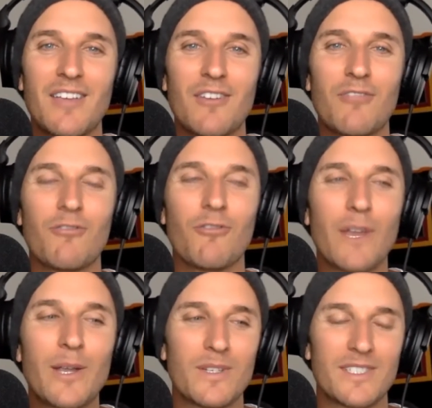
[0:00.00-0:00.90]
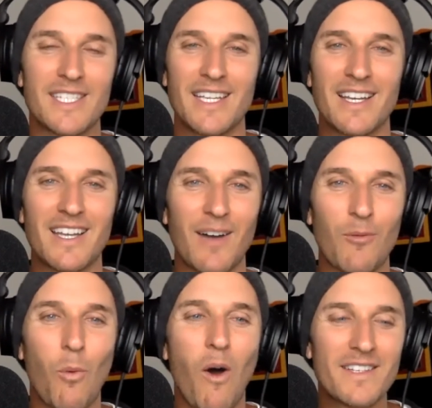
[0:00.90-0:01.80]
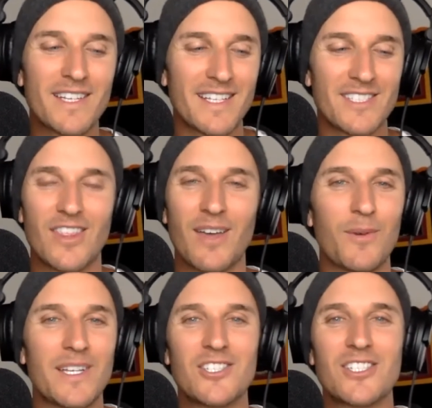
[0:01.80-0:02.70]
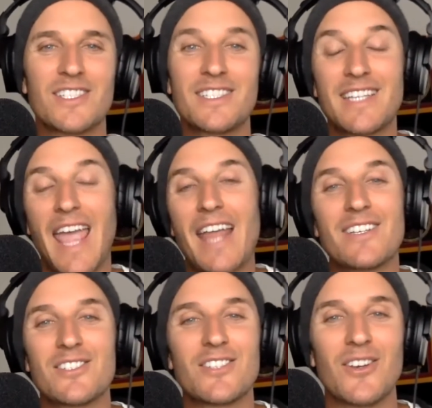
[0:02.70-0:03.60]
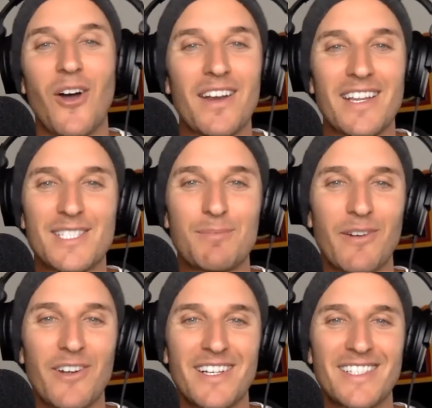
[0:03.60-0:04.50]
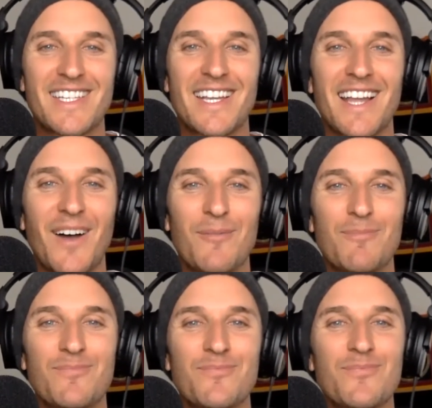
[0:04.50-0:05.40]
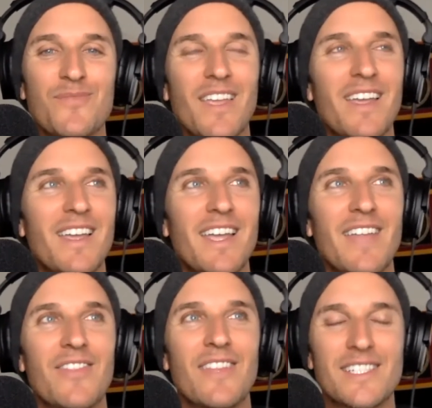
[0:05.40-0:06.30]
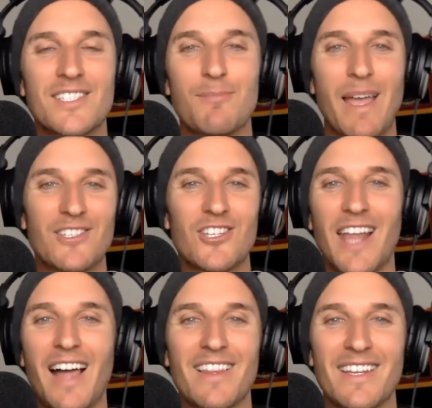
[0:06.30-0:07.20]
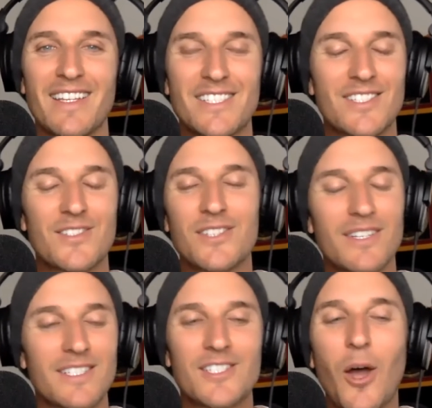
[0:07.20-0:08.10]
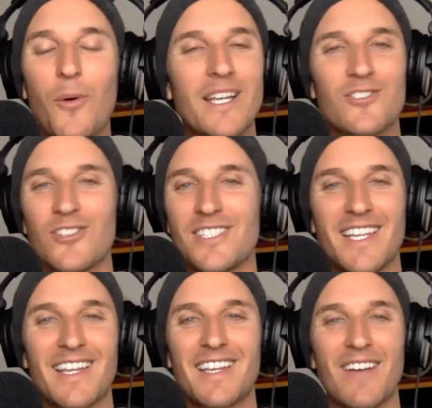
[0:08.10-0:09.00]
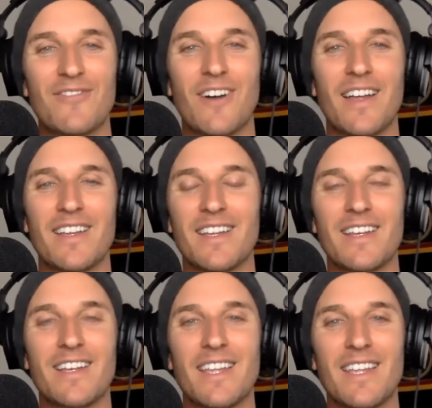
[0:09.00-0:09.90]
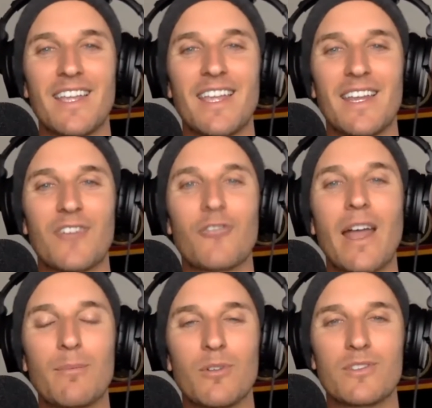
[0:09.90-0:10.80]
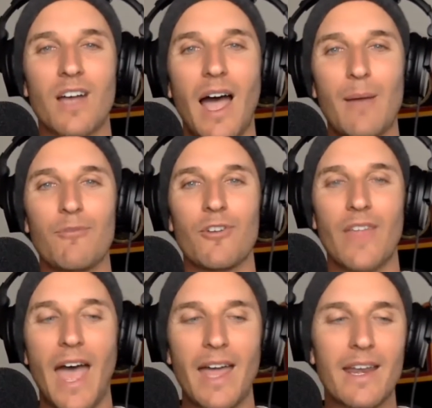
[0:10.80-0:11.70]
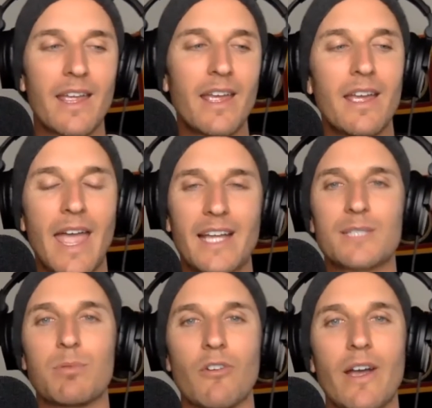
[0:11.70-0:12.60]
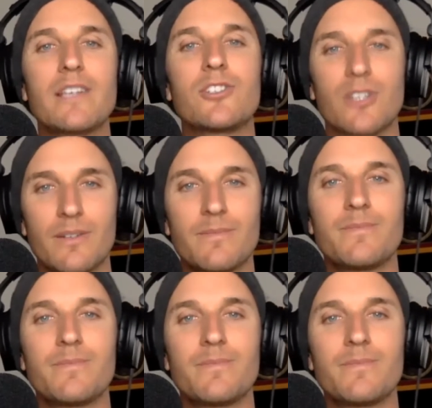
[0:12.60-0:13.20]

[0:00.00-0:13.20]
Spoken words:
frequency, a wattage that we just tend to not experience in this dimensionality. It's so interesting. I find it an incredible time for that exploration.